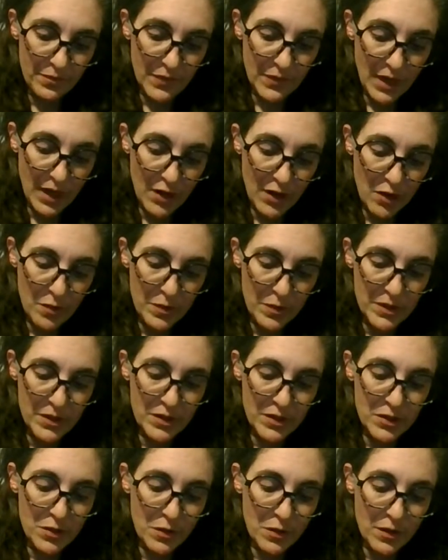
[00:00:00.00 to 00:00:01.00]
I open
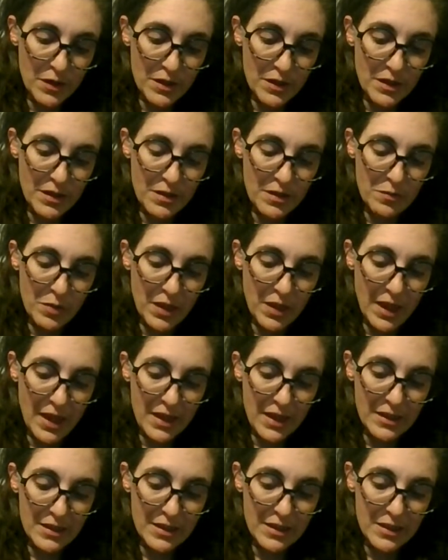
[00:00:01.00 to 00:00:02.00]
the door to the
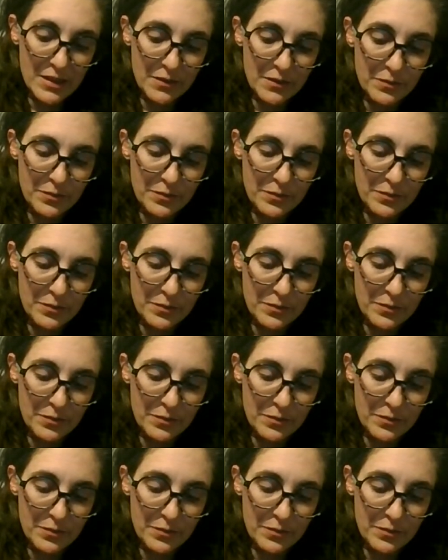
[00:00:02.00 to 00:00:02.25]
place,